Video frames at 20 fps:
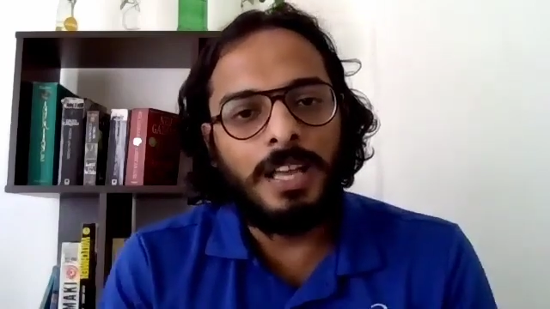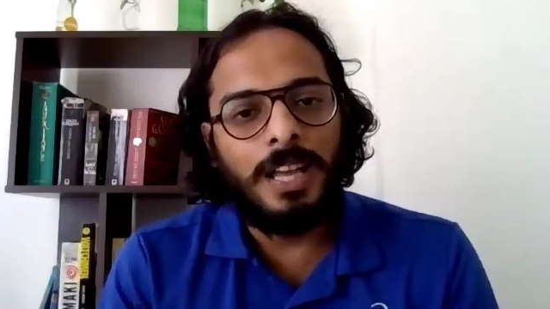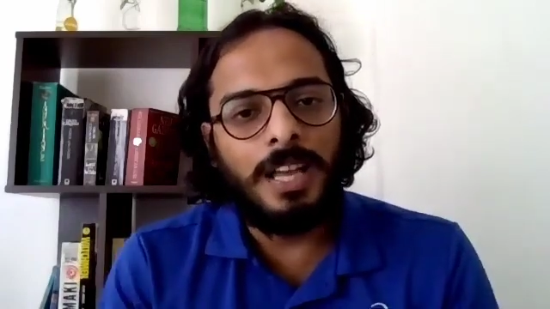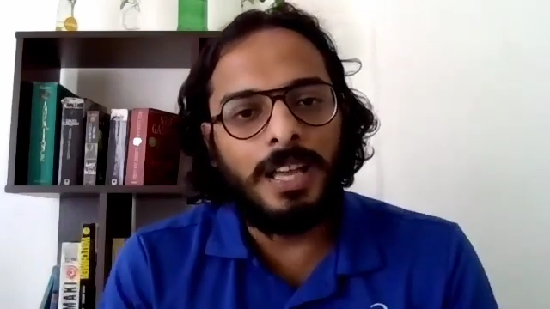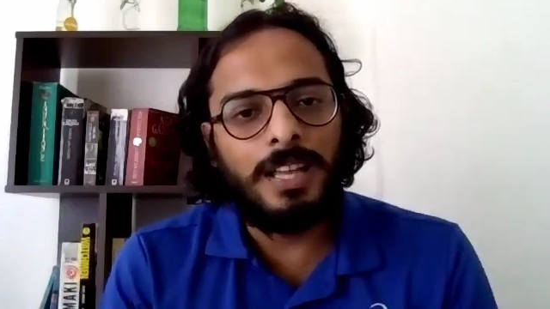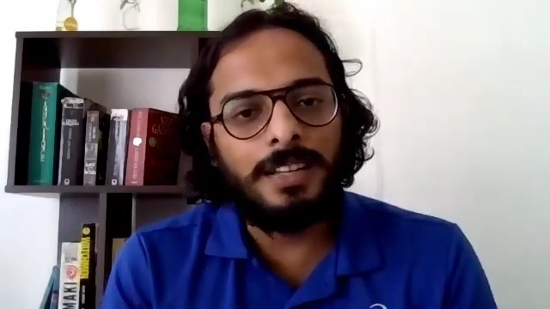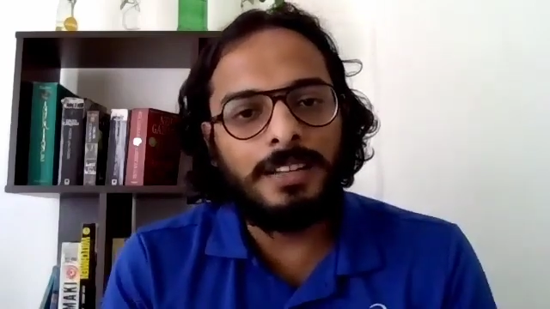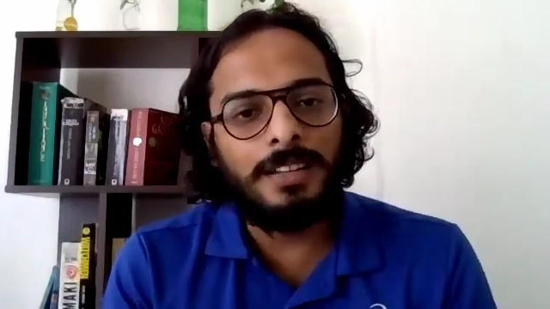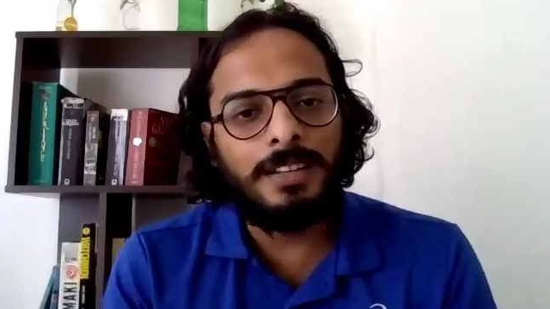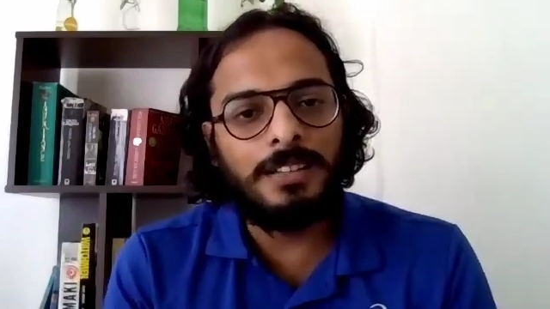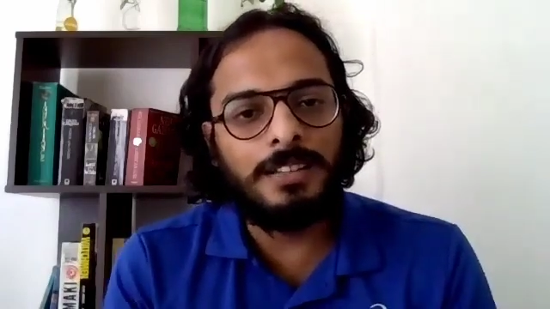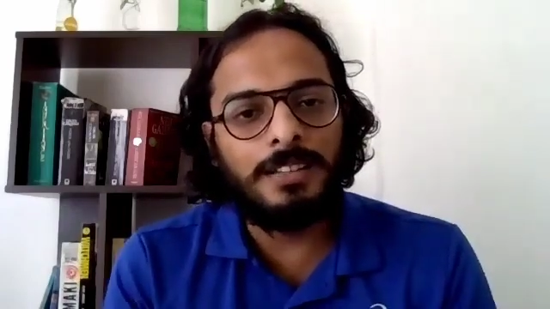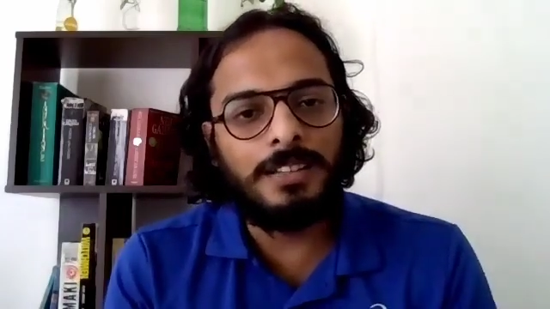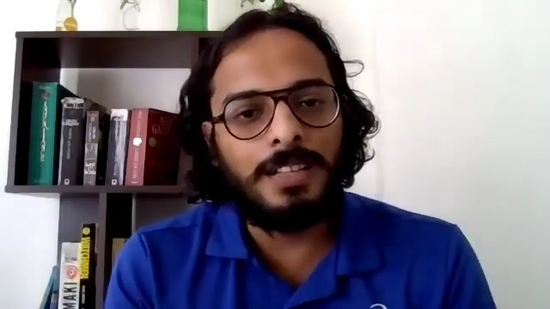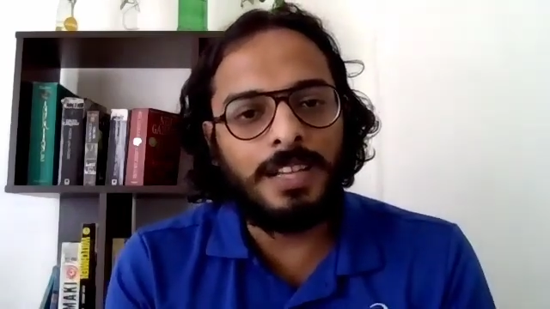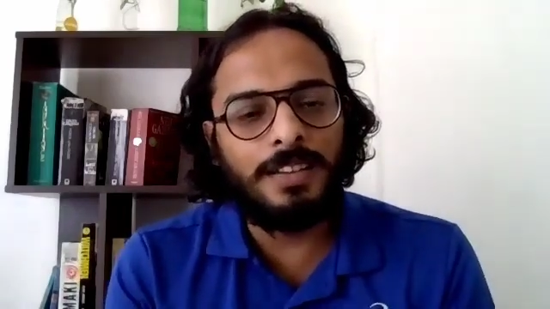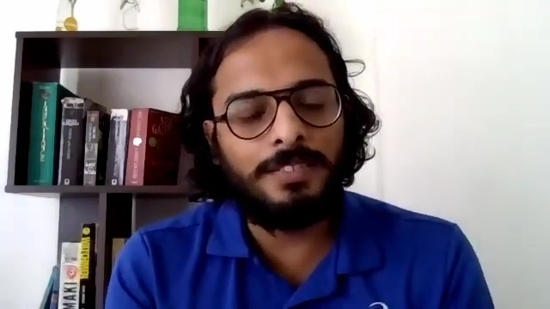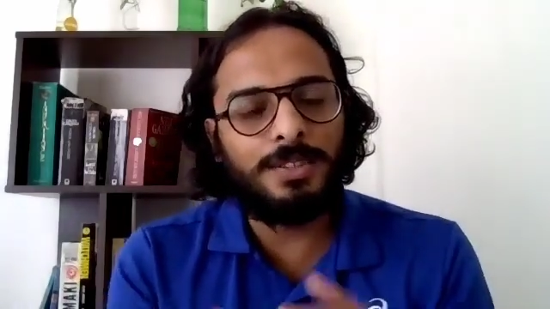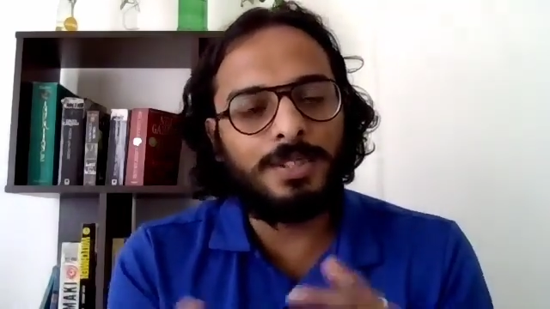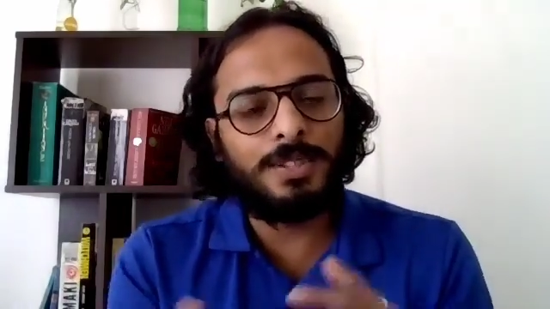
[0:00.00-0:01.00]
And
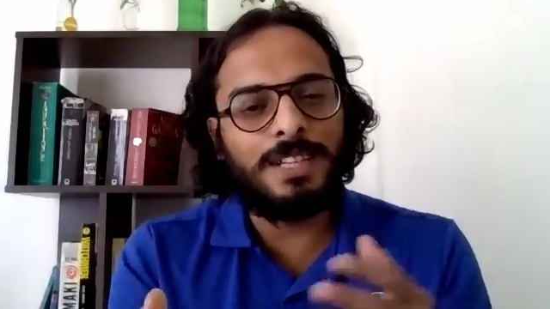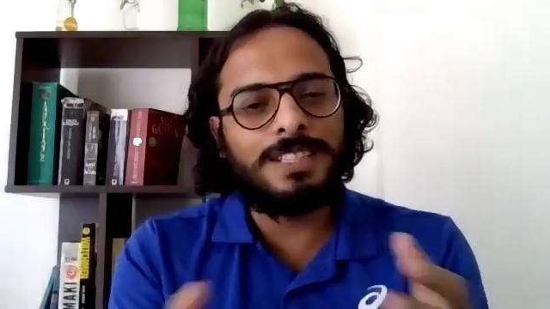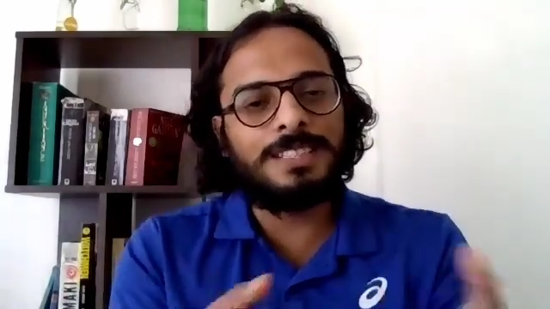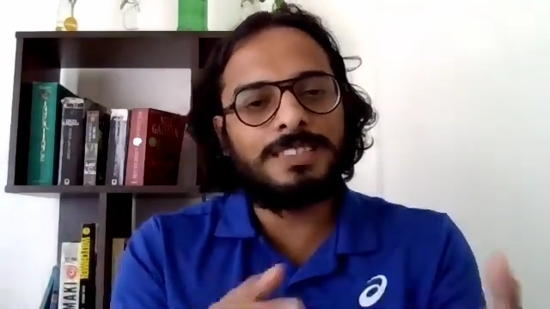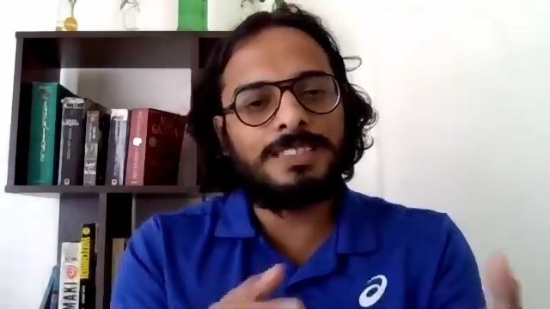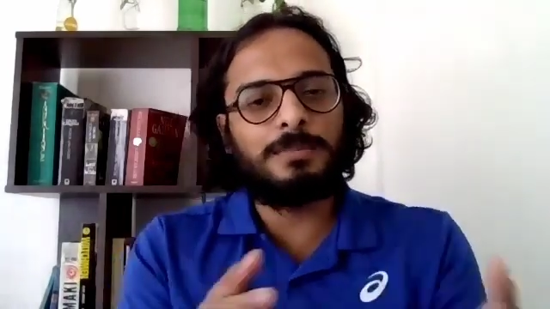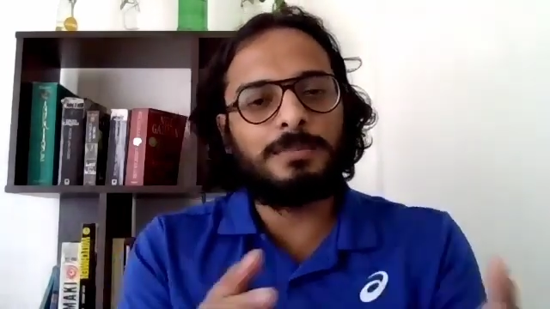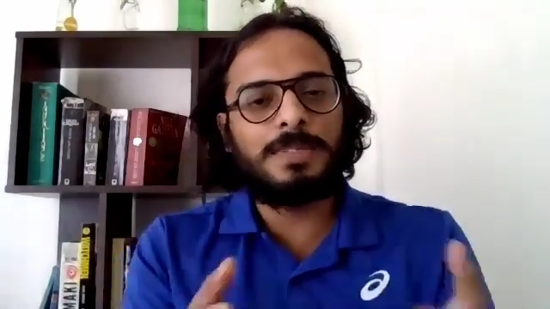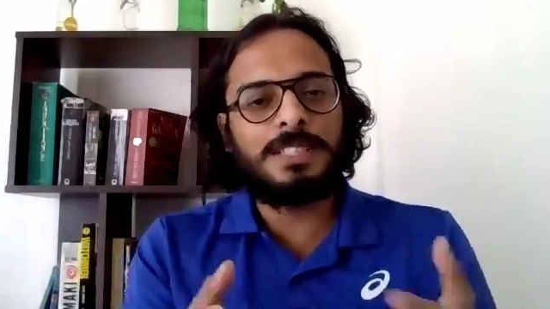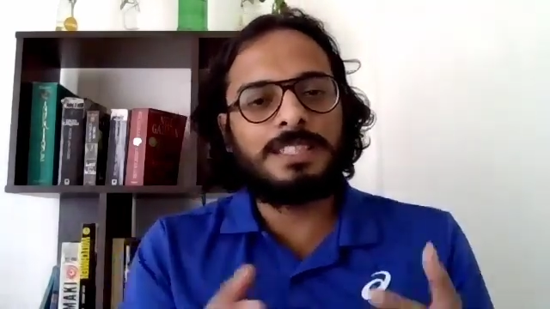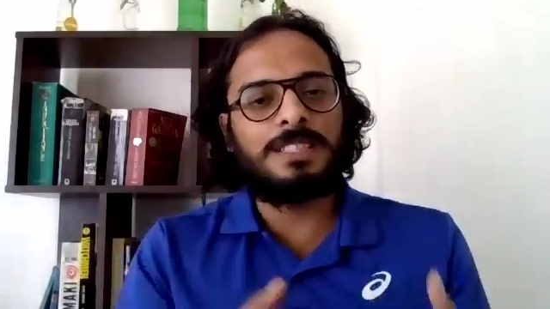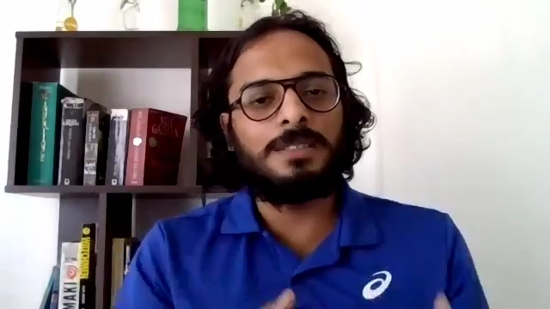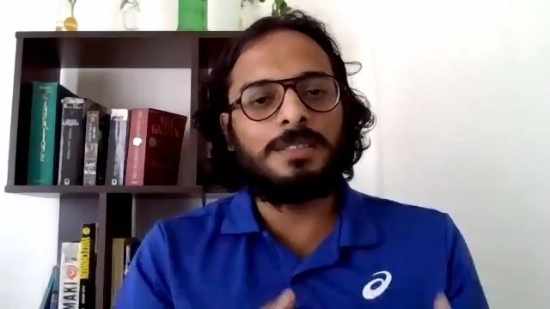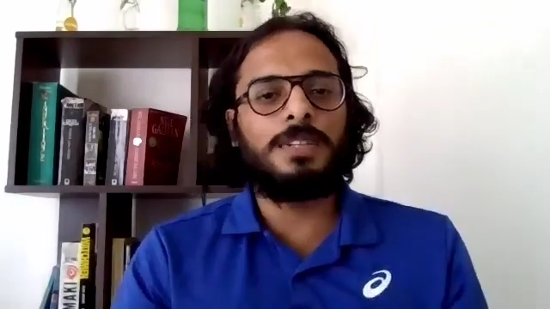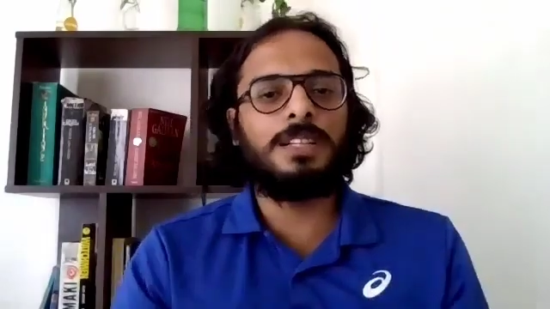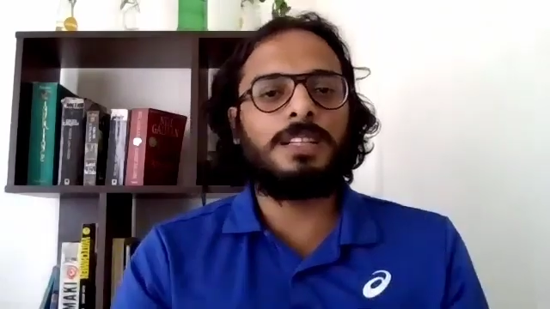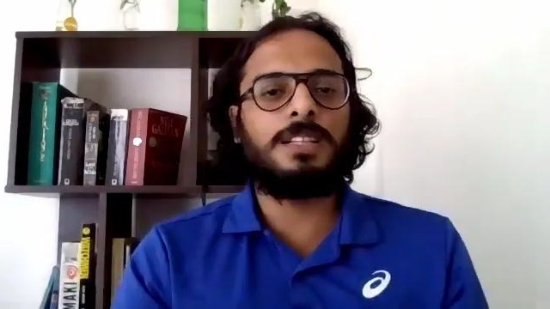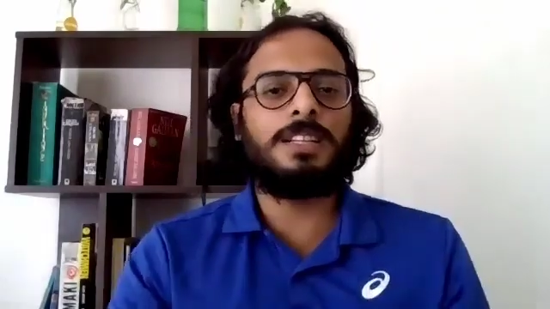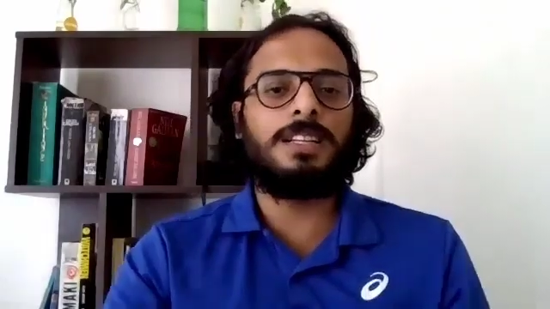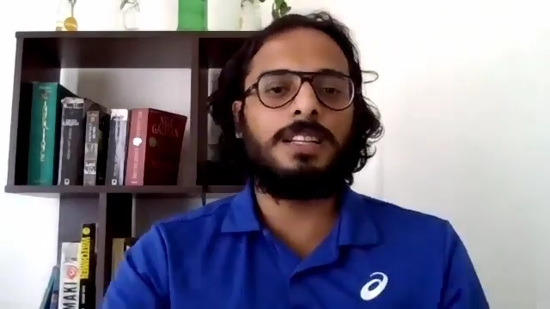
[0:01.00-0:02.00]
have you done something
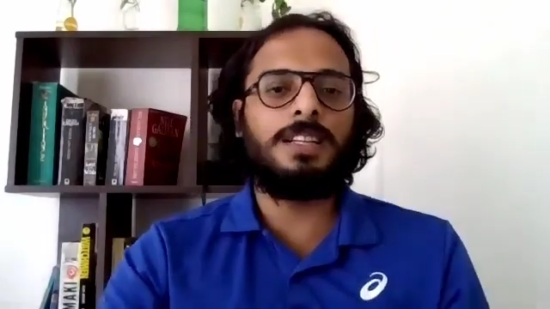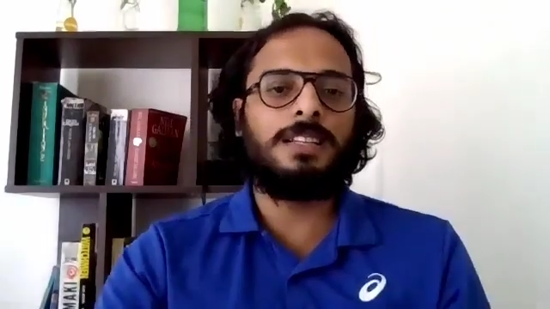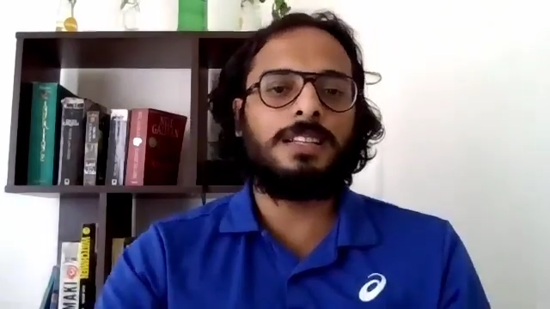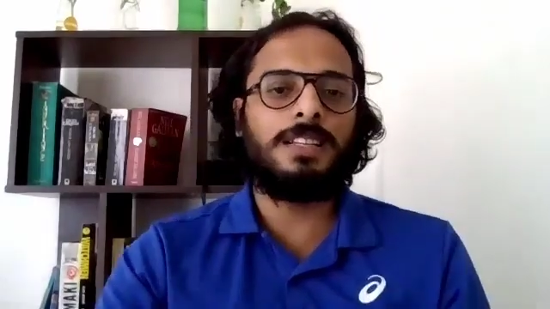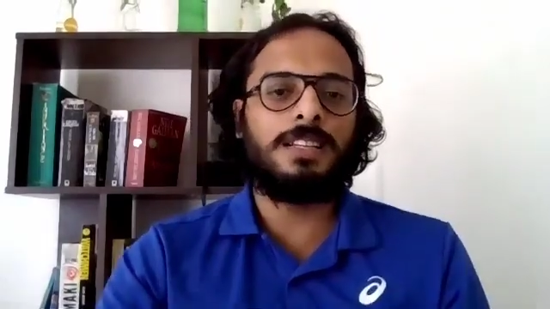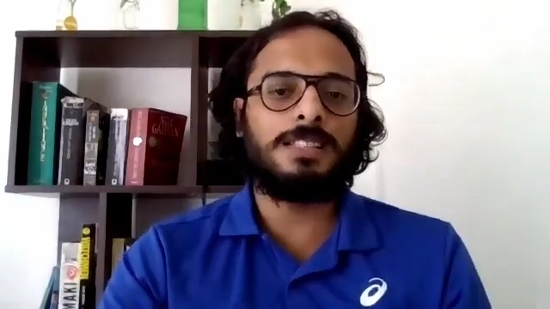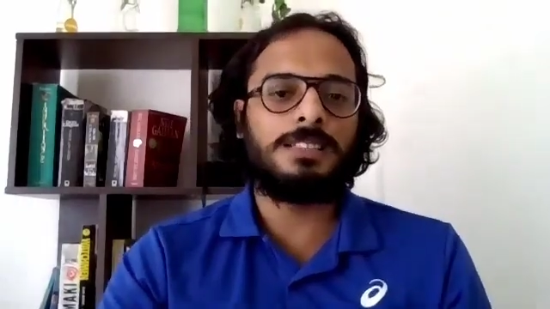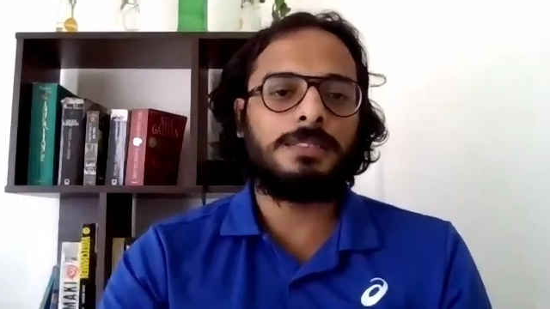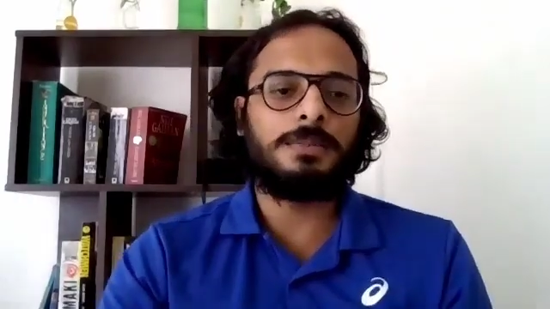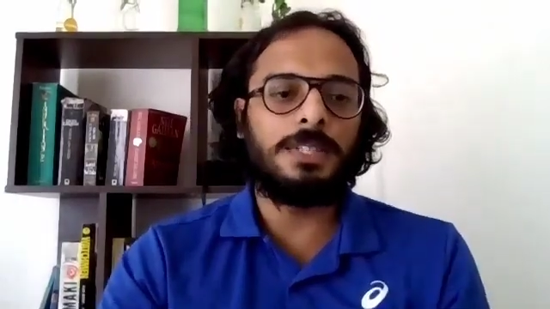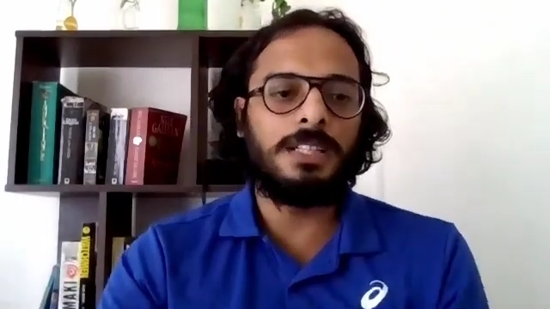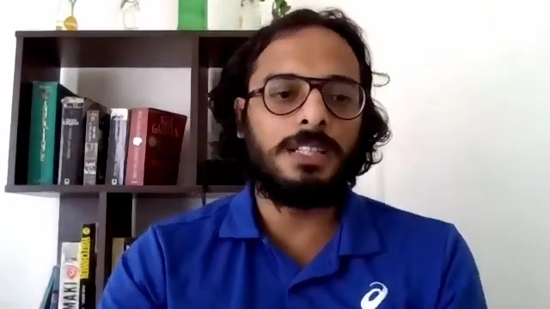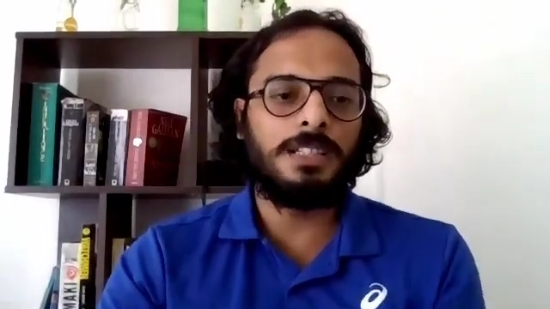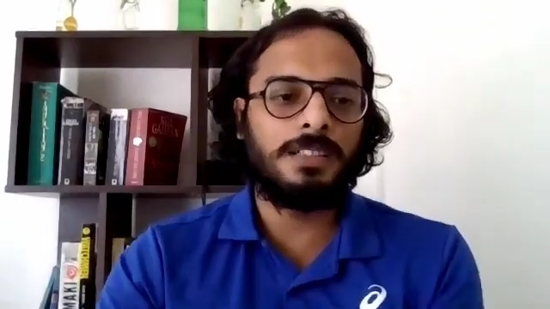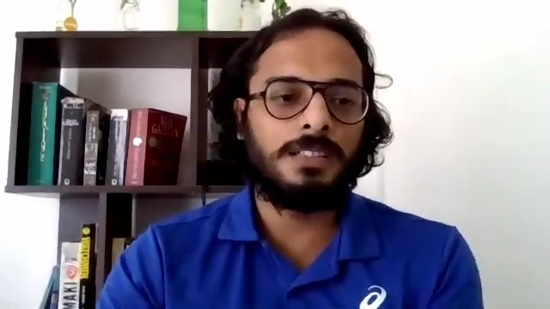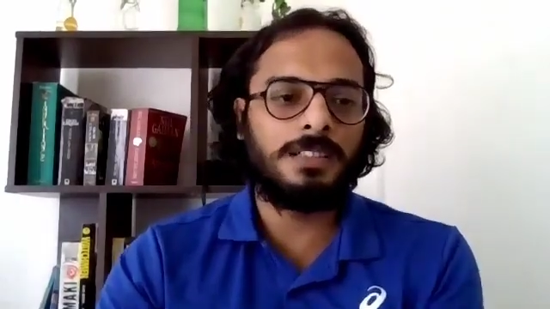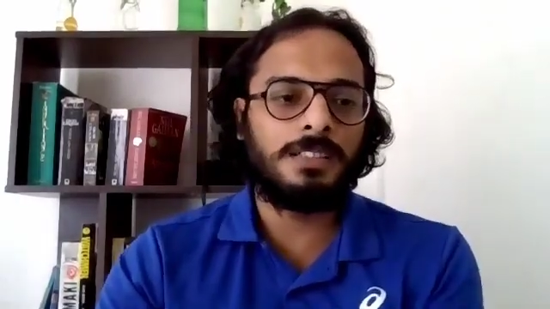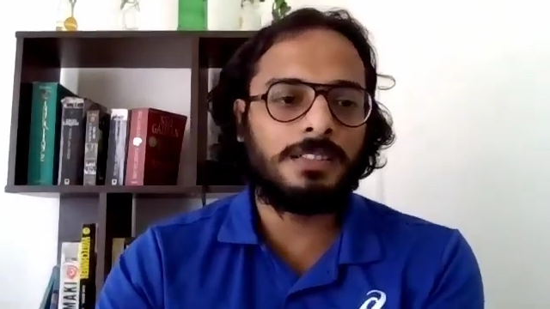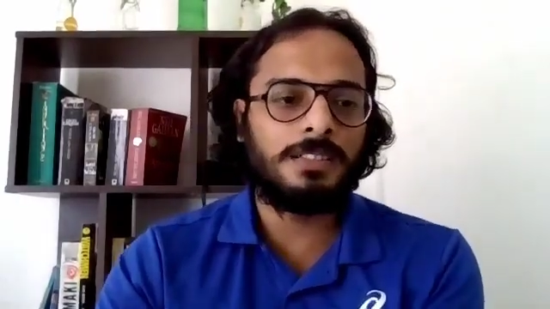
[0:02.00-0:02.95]
similar in India as well?